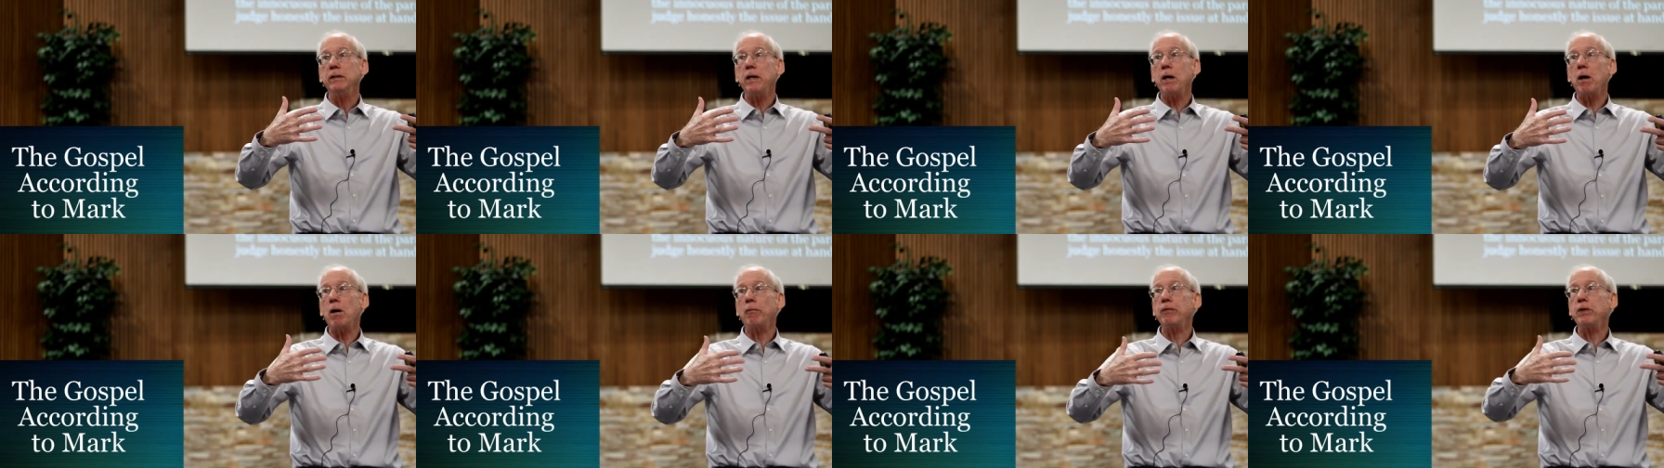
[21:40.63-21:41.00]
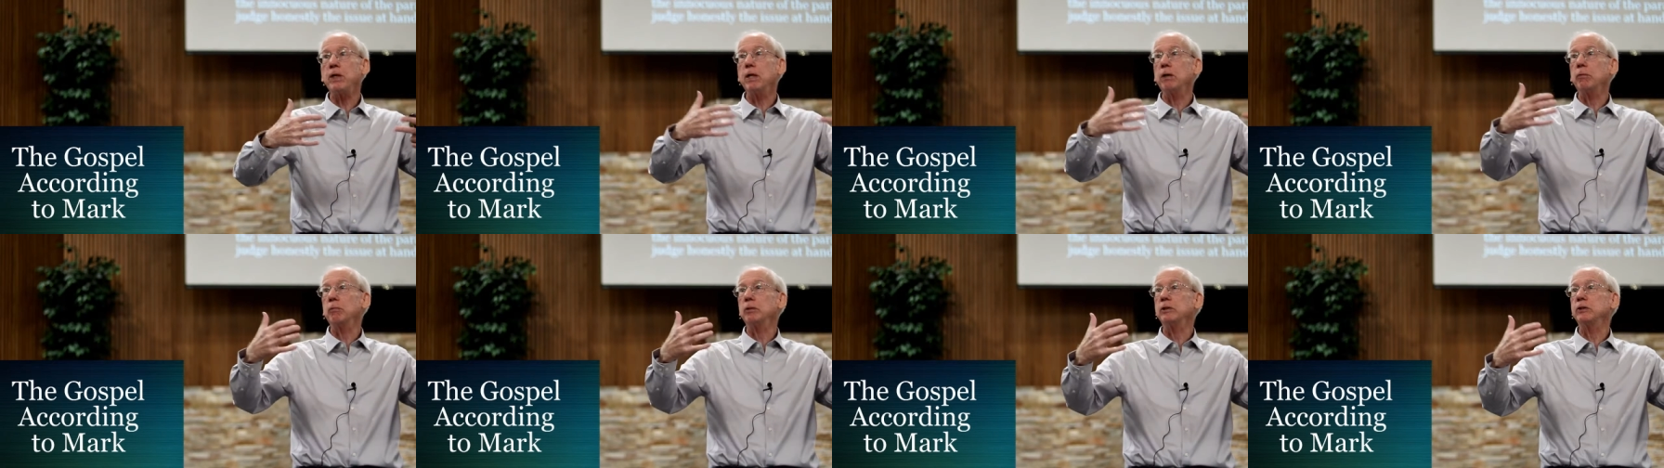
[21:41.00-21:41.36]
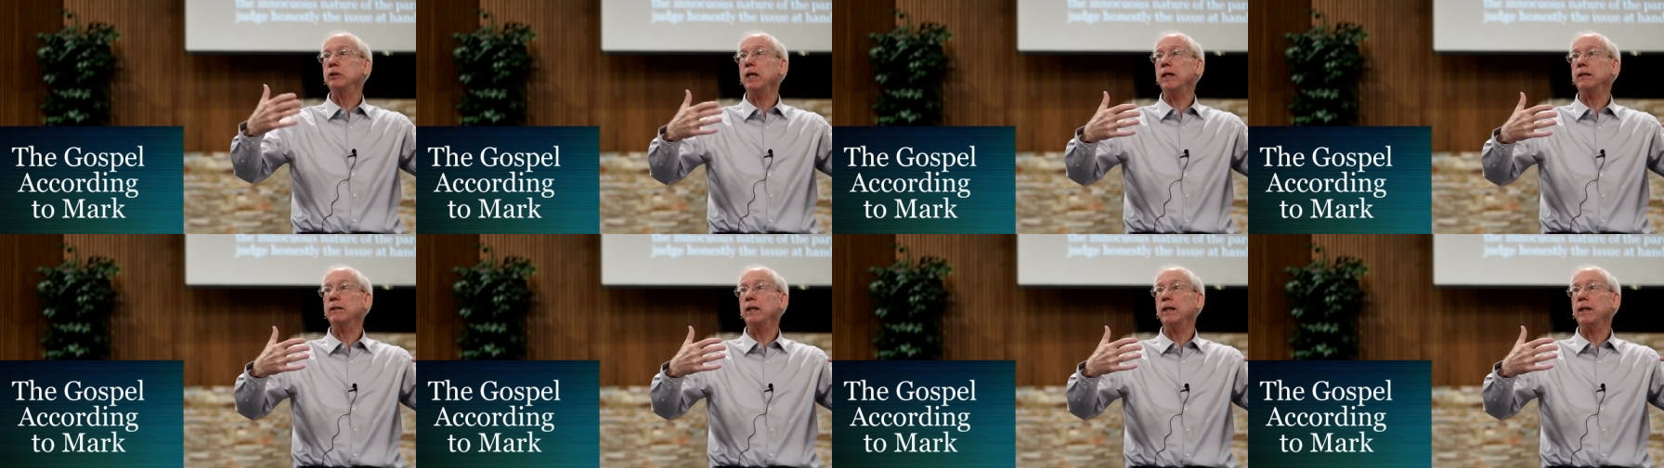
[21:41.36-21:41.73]
Now, if he had
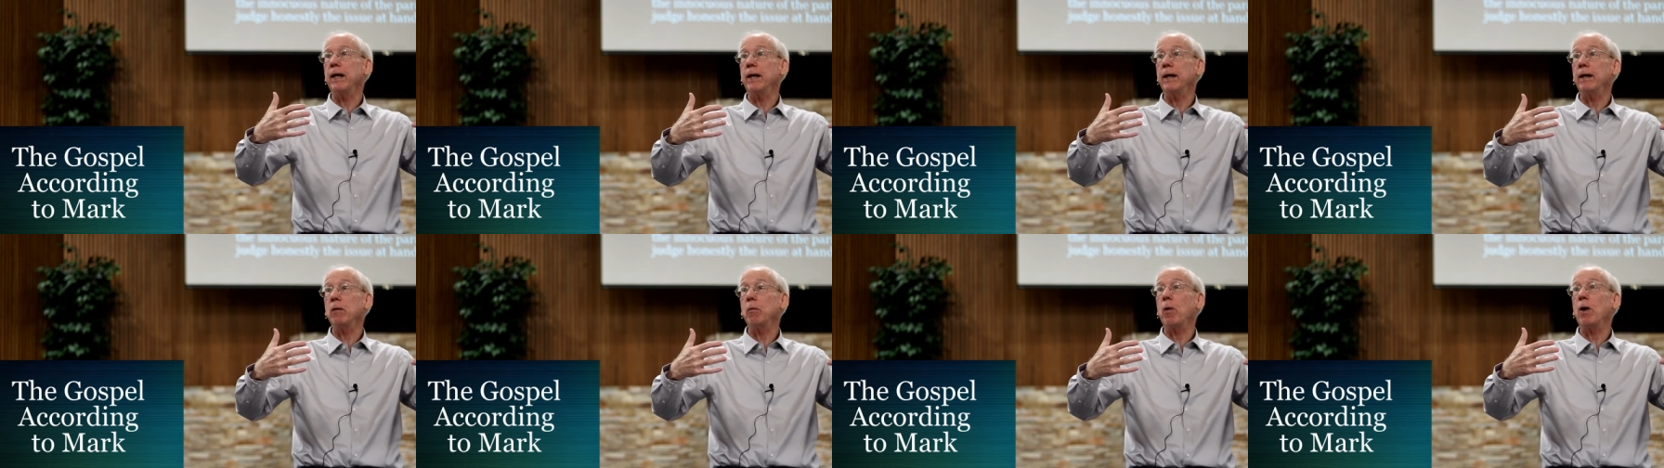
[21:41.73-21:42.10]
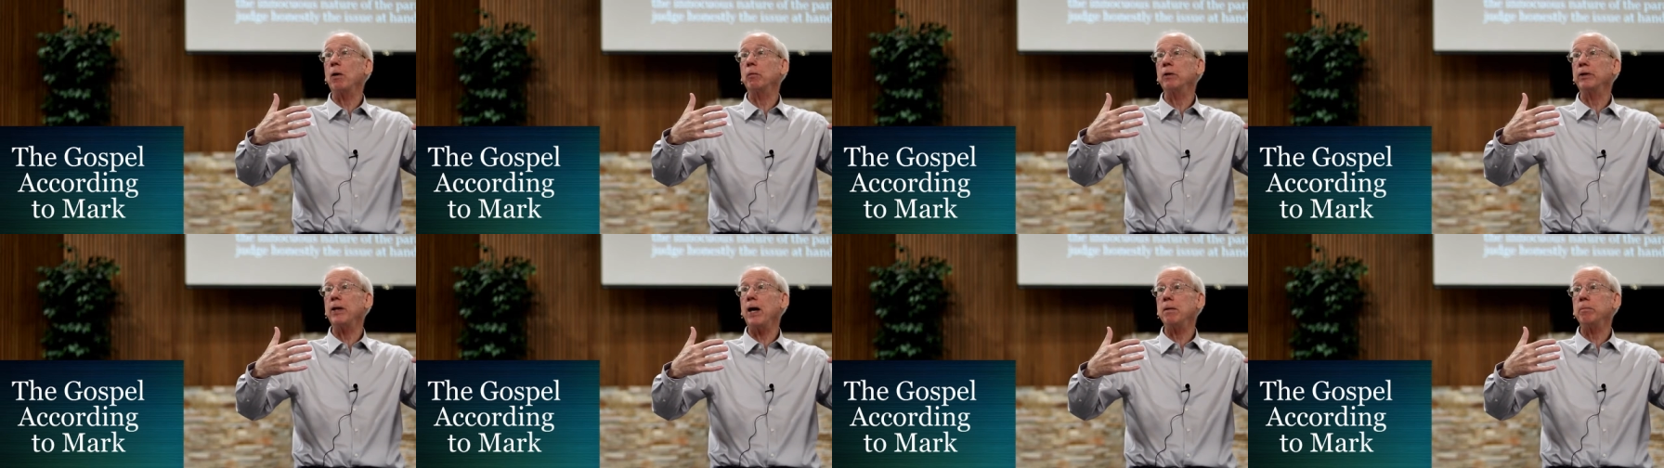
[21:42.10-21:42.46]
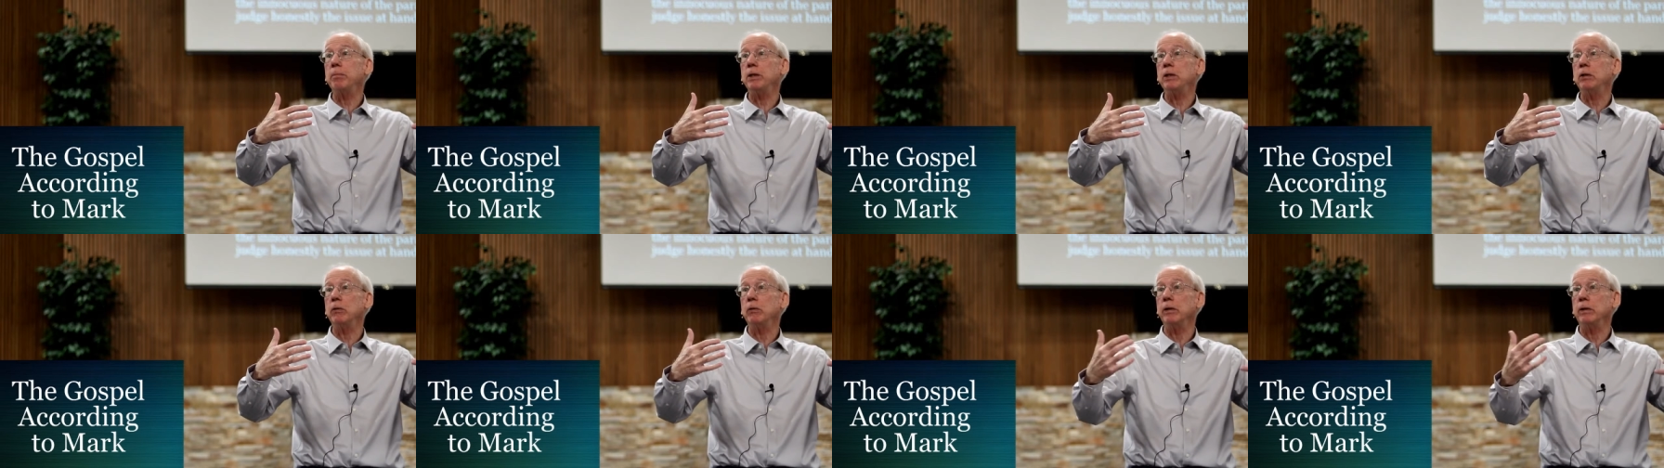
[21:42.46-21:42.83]
rejected that, what would
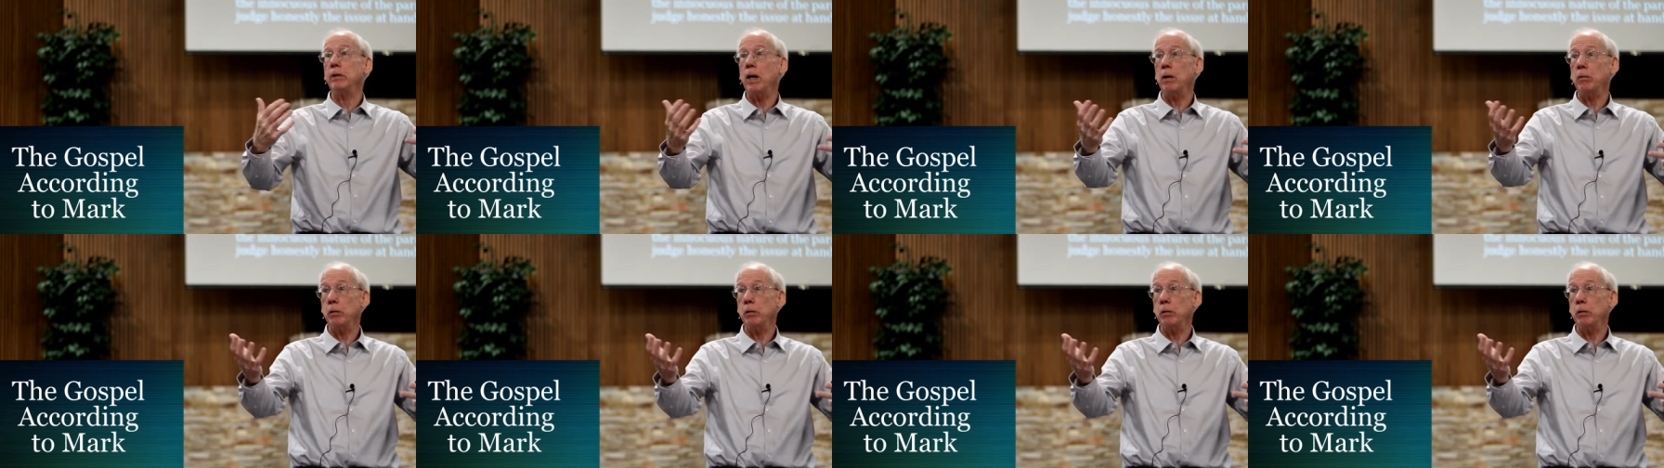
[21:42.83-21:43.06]
that be doing?